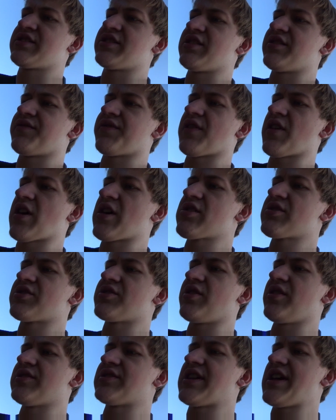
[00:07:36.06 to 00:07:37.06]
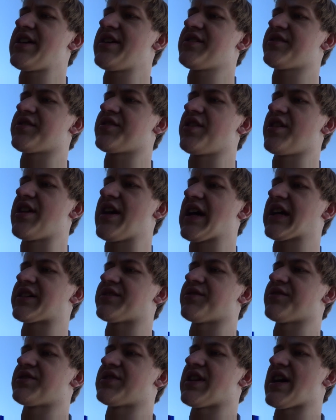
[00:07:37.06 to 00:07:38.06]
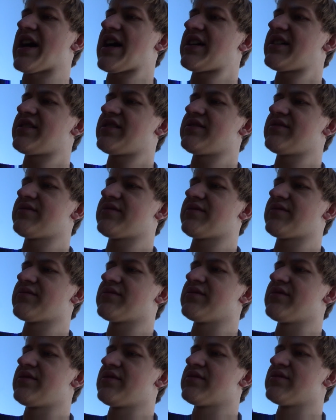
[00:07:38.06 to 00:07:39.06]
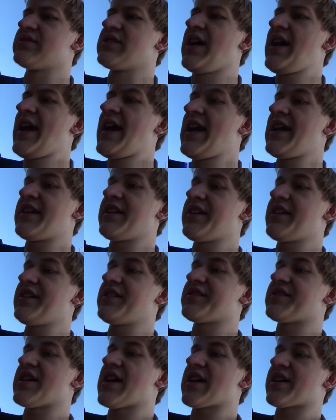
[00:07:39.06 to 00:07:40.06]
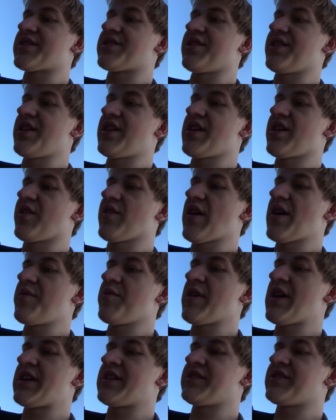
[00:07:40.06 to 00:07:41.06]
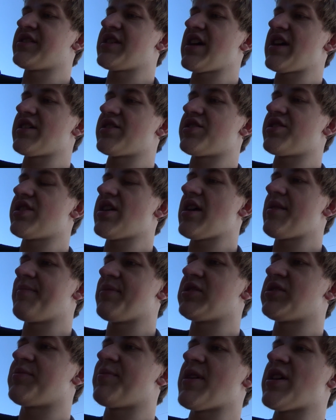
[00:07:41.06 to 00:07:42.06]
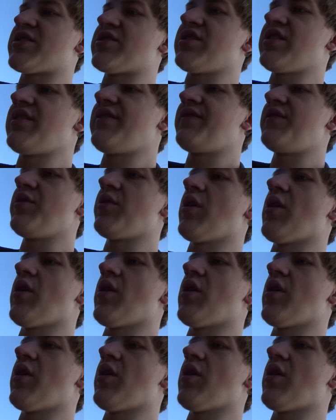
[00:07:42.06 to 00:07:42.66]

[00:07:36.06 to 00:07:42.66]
good for our souls and it's good exercise. And it is actually a great way to stay in shape, especially if you